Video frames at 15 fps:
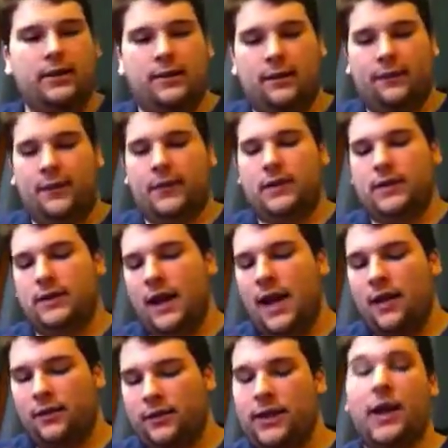different
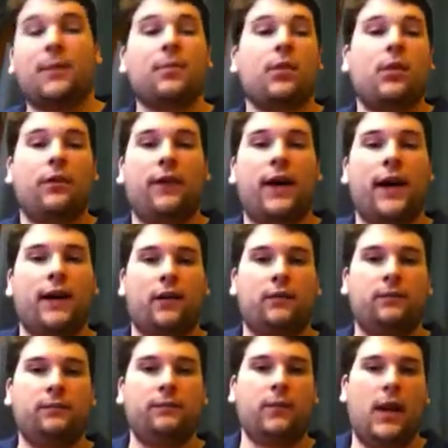style deck
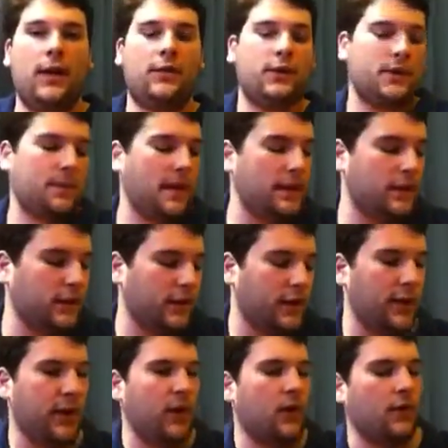profile, and just basically going